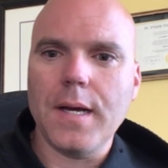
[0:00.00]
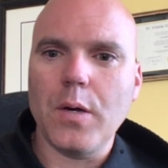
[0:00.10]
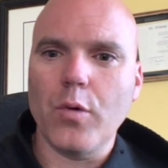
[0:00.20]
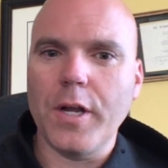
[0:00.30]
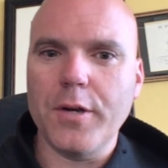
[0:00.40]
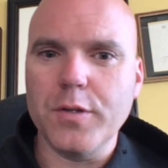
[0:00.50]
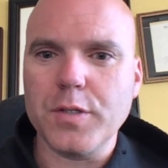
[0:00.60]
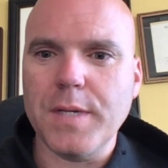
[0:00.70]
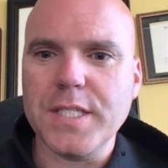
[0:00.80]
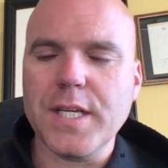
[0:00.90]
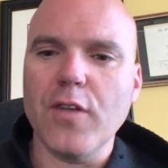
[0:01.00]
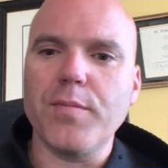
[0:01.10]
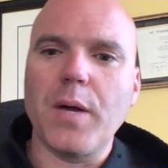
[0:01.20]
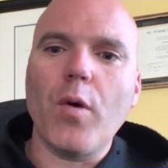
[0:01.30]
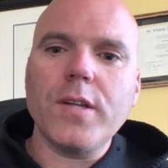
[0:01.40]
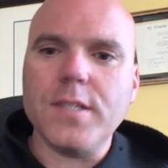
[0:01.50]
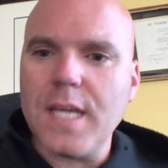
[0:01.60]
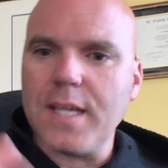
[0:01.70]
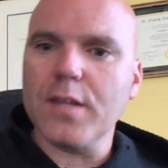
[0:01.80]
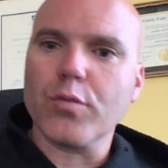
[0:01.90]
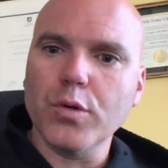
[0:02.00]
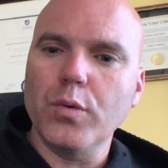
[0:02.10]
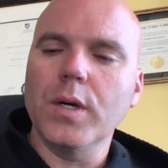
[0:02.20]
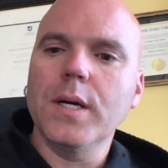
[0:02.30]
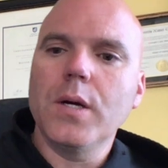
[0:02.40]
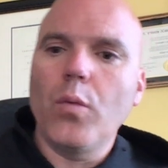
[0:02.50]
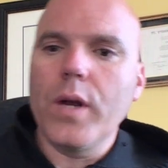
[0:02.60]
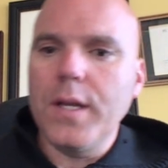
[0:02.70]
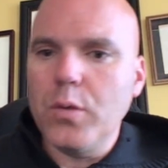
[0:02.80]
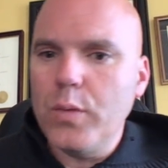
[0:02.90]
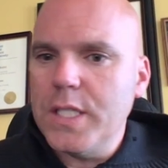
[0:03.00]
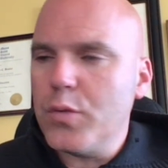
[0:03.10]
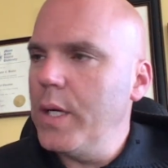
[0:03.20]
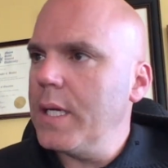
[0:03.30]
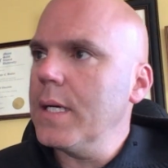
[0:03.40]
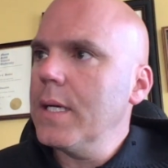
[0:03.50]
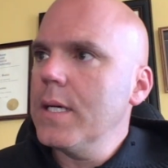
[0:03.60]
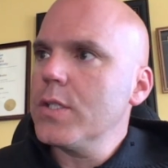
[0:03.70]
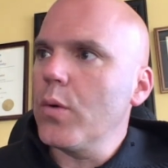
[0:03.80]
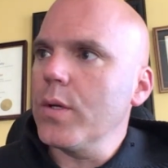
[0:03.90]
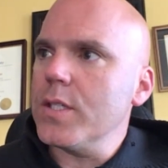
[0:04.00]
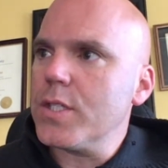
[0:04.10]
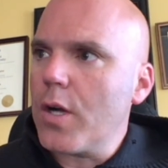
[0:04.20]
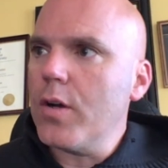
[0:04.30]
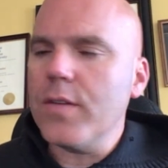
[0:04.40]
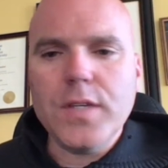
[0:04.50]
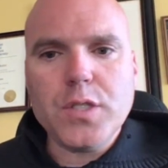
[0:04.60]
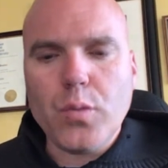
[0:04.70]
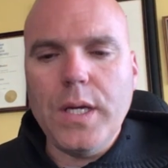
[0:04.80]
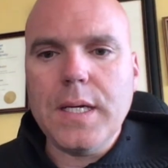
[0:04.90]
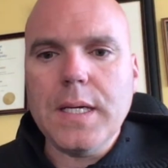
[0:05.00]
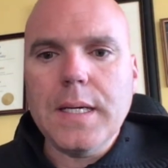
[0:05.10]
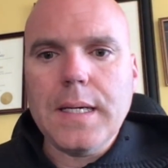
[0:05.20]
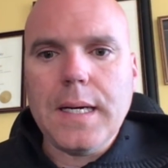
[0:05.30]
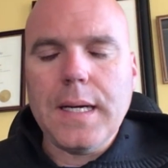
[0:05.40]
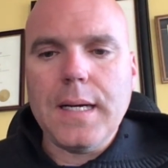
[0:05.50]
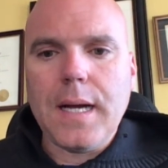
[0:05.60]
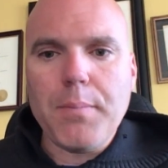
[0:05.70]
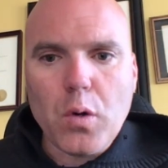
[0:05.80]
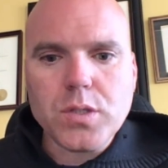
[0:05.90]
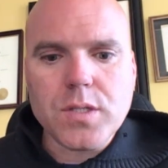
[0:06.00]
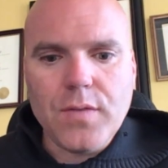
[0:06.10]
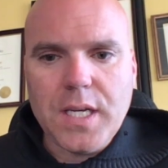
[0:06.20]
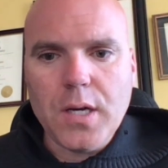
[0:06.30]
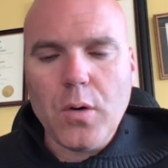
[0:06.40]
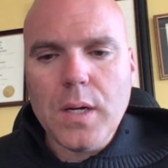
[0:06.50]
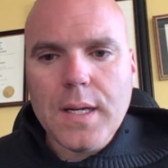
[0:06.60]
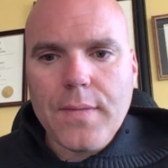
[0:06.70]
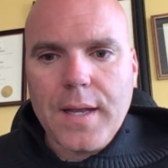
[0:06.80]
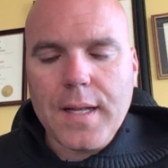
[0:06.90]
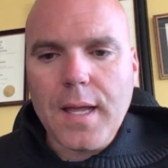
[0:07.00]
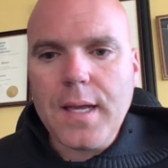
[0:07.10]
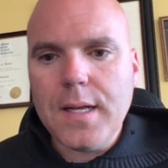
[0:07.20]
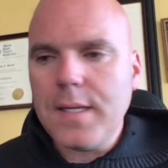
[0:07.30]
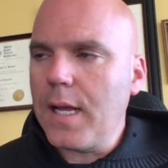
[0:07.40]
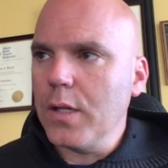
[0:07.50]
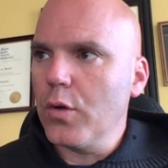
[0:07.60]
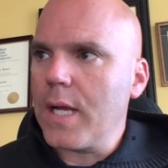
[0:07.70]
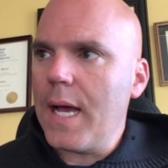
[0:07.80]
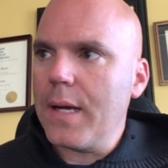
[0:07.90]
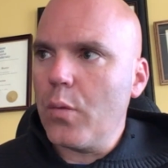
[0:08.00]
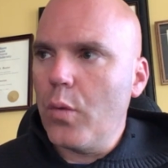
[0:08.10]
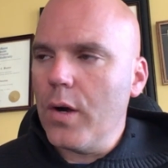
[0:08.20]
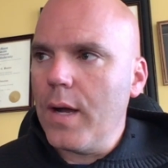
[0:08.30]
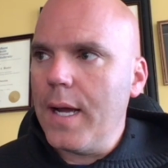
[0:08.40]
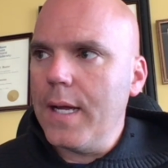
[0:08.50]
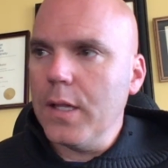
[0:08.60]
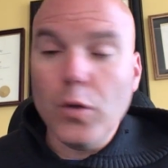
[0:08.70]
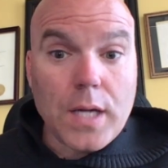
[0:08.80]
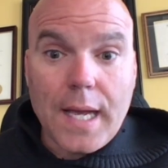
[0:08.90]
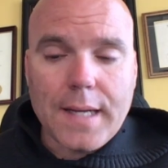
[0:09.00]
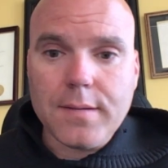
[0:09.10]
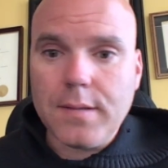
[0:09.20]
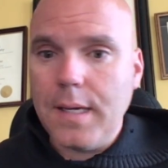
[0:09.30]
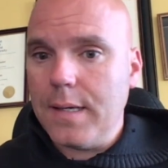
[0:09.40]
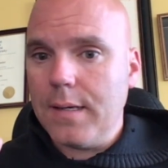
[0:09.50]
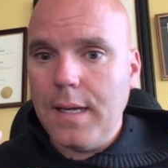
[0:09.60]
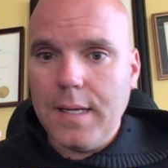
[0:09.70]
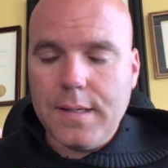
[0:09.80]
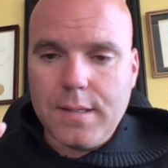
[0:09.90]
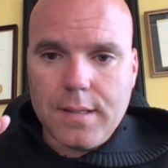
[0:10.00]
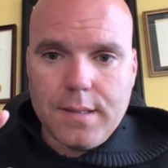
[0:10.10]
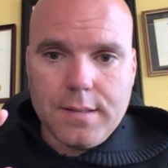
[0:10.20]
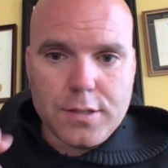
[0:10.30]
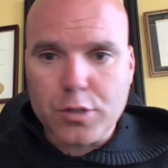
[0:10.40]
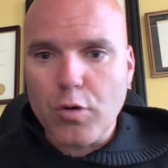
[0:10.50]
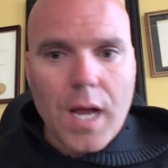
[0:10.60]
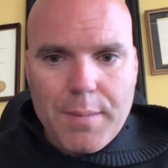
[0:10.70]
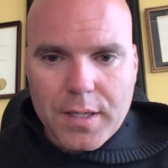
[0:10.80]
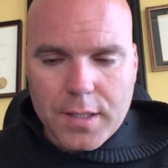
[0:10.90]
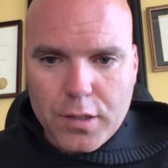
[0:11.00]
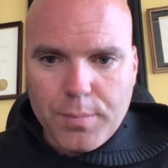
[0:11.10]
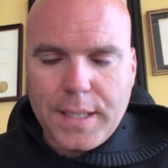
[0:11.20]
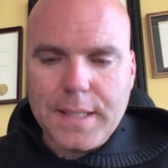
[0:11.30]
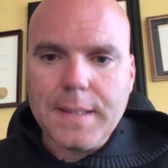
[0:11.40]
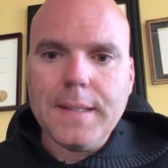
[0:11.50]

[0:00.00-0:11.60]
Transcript: where I introduce myself, but I wanted to take you through what I do each week. So at the start of each week, I post a video that I'd like you to take a look at where I look at and describe in a little bit